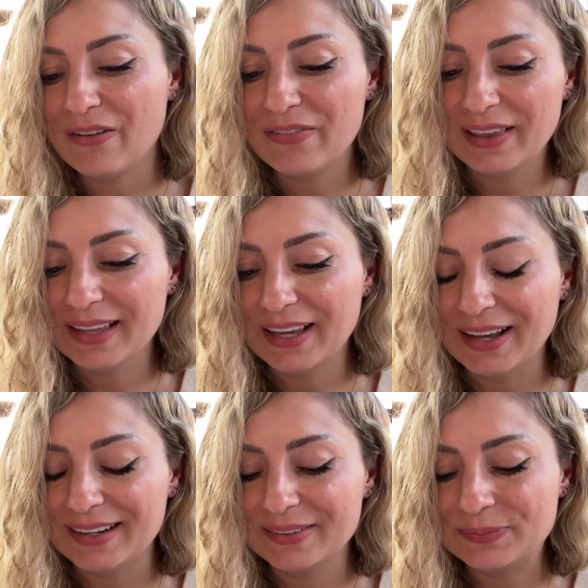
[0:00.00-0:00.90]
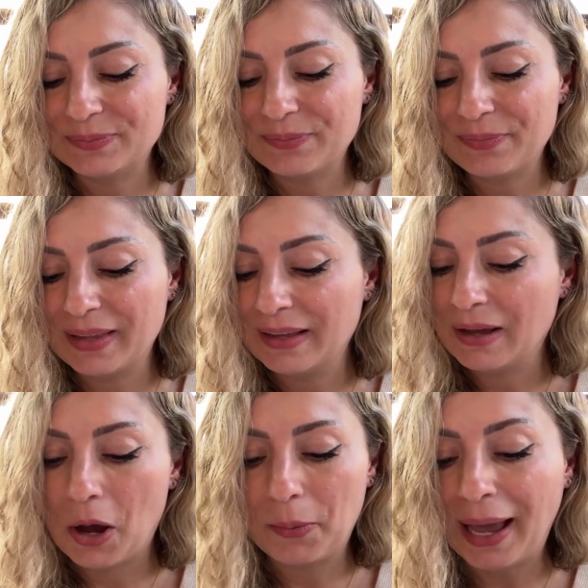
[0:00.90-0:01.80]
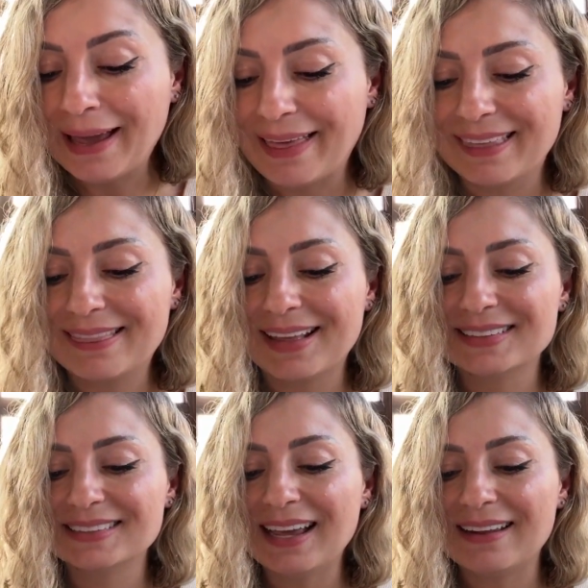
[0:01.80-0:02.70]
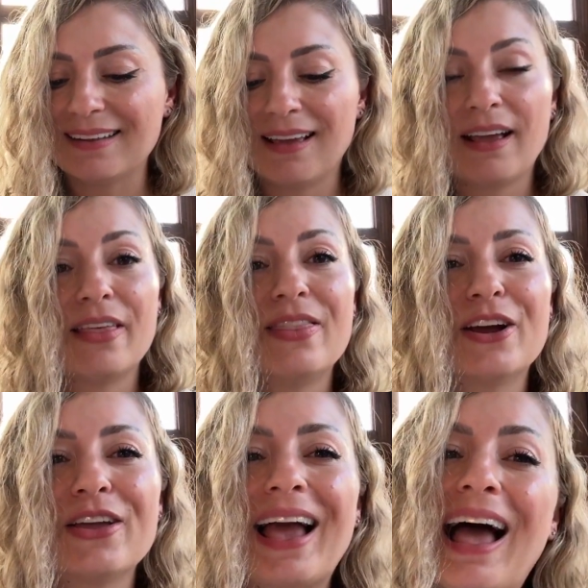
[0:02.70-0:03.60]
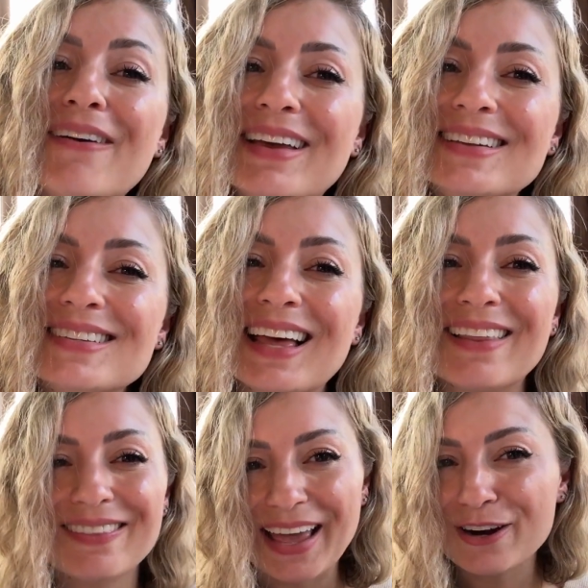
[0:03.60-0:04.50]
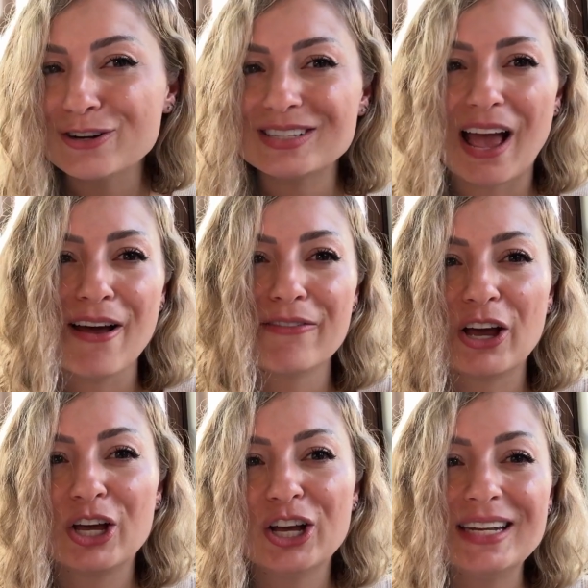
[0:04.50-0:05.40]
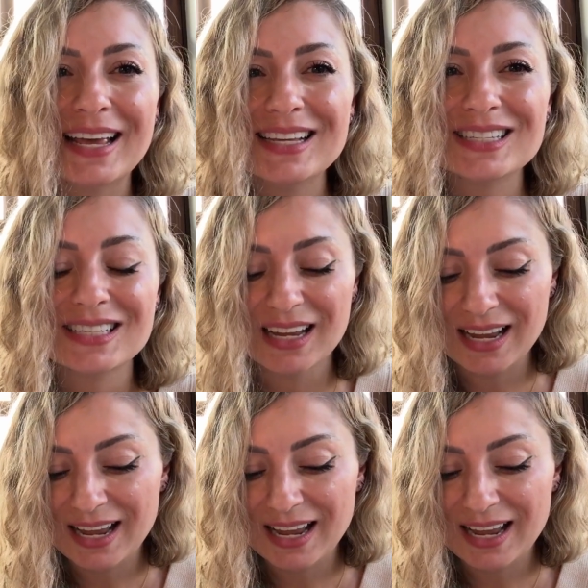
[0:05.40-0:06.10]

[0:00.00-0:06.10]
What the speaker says: feeling good. Okay, I think that's it. There you have it, layers of goodness.